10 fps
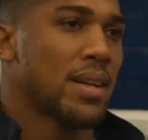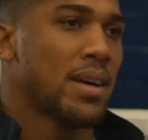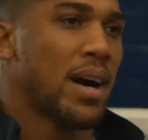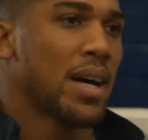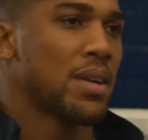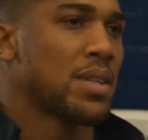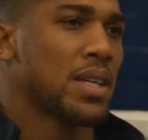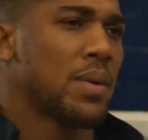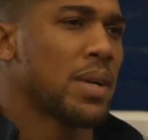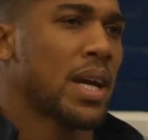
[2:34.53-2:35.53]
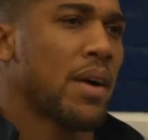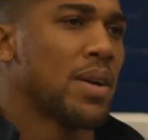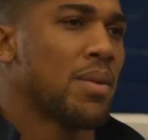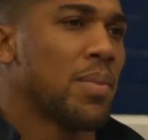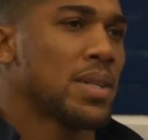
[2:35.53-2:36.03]
I don't think I would have carried
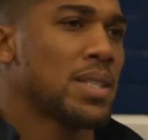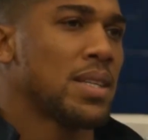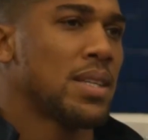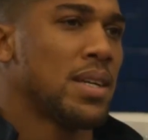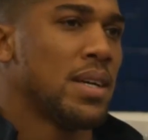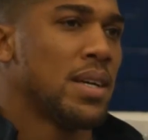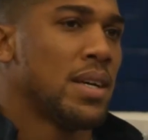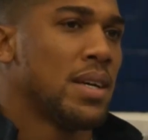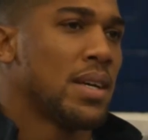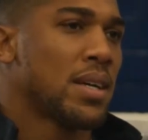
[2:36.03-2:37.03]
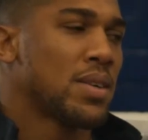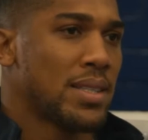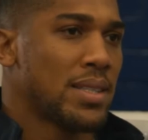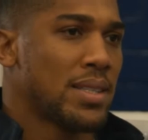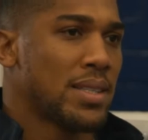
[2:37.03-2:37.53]
on boxing, because
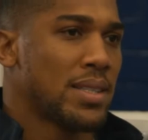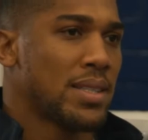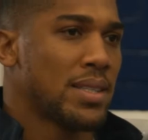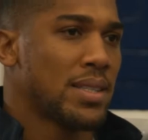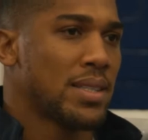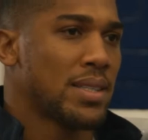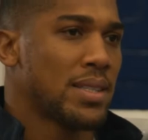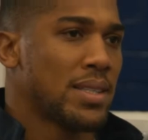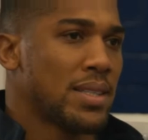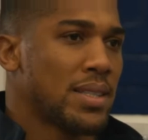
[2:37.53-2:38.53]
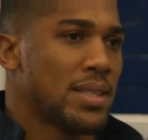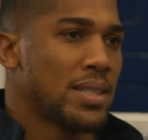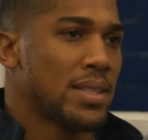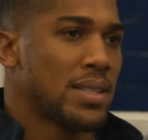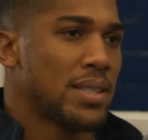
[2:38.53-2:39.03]
these kids, they need that regiment
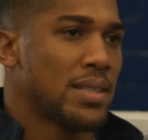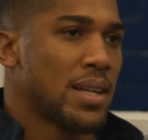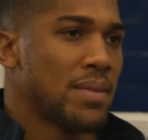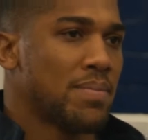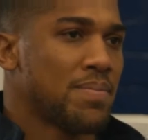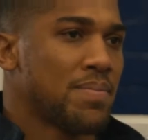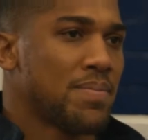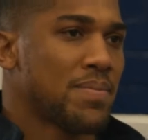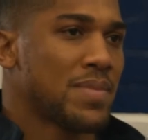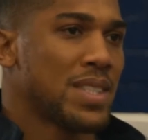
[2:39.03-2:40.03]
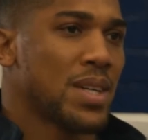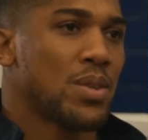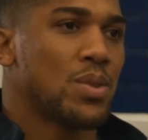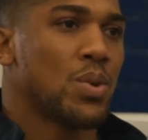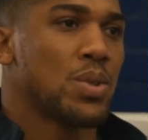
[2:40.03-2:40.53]
and you know, the
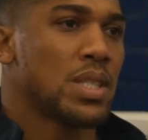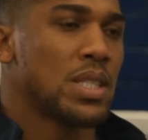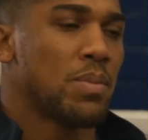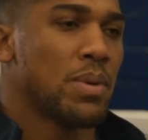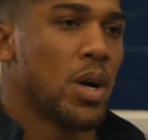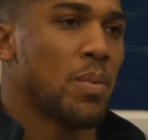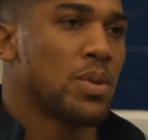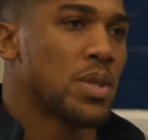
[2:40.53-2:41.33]
doors need to be open.